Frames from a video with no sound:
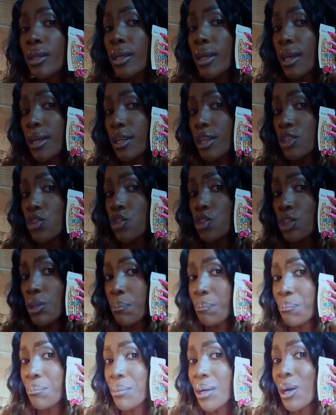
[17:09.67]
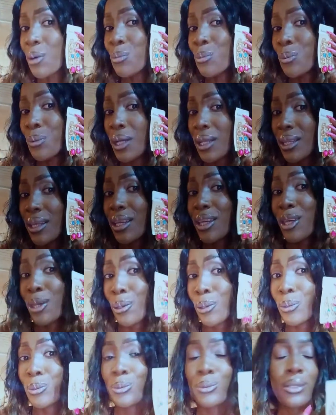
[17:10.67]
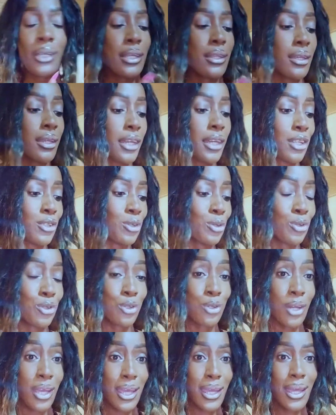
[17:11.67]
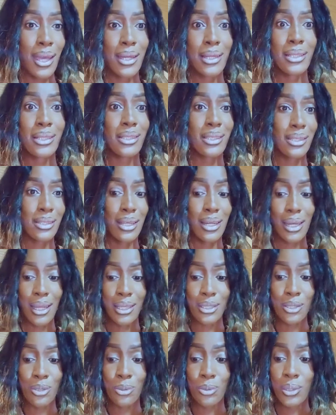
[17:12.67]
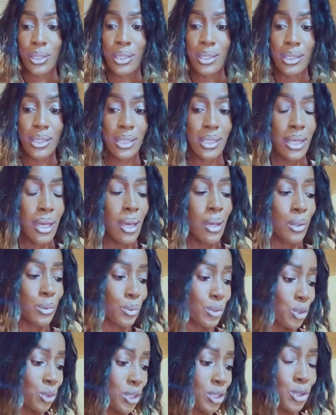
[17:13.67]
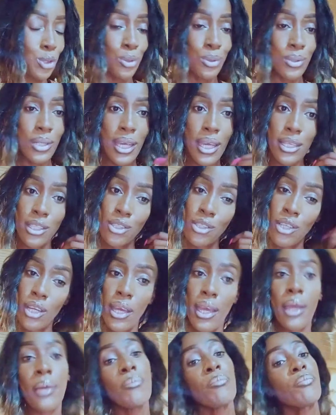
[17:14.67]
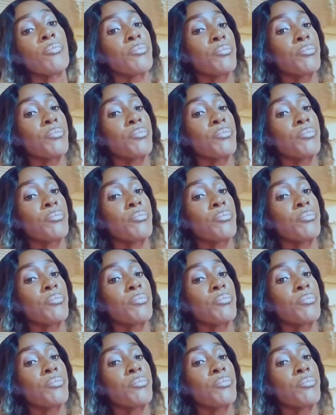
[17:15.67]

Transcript: kind of cheap, but really cute. I think I should try at least the last ones. Which one should I try?